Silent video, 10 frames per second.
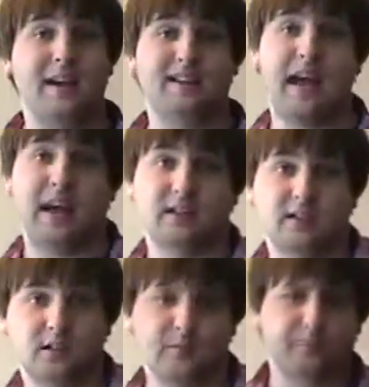
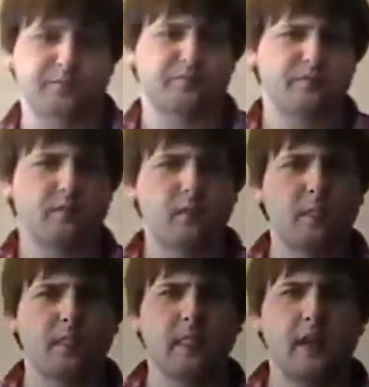attacks.
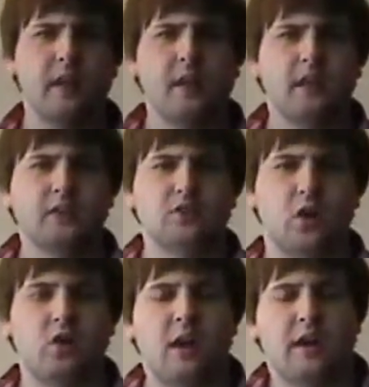
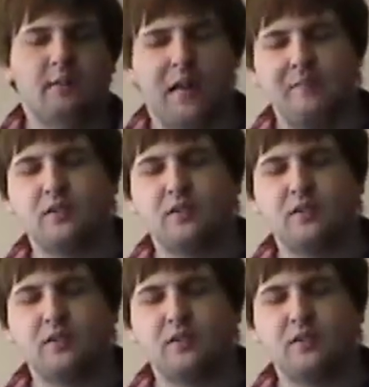So that